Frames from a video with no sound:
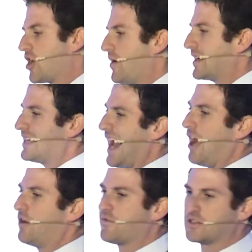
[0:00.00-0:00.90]
going
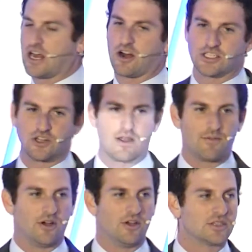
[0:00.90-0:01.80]
down for terrorists and
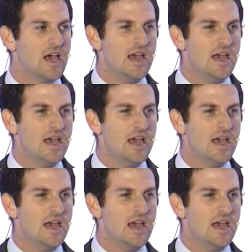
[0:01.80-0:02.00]
criminals